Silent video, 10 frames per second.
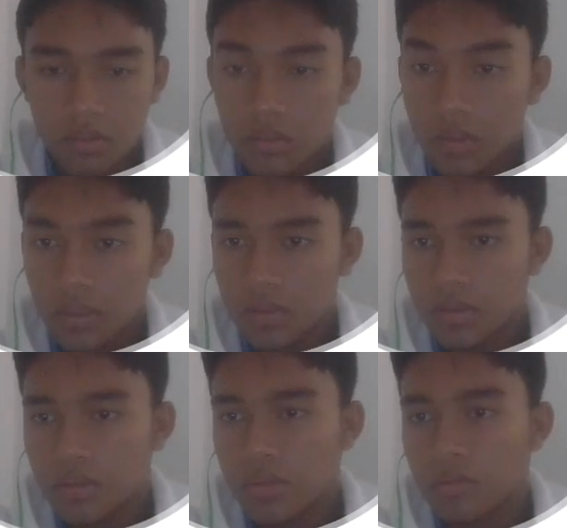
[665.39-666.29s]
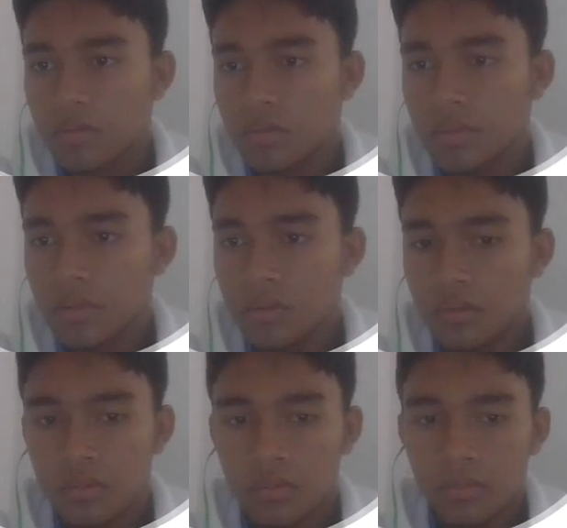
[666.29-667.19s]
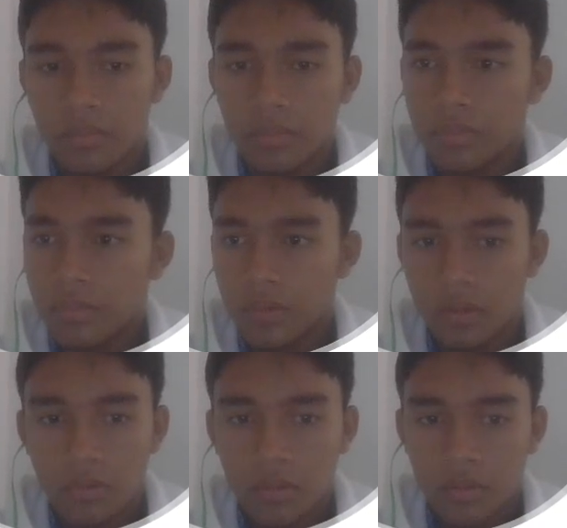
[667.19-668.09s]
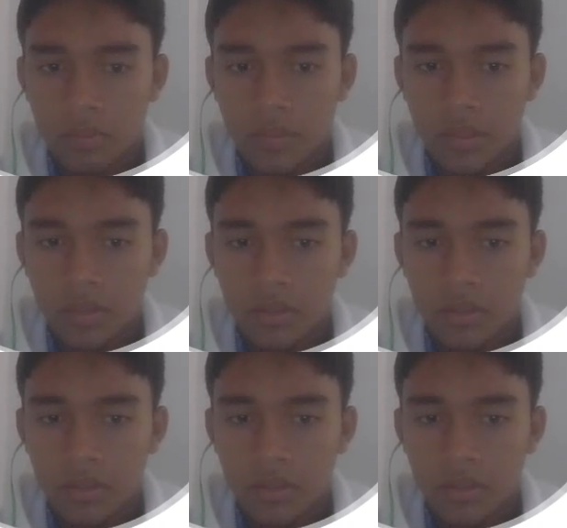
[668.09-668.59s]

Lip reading: Yes, it will be, so it will look big.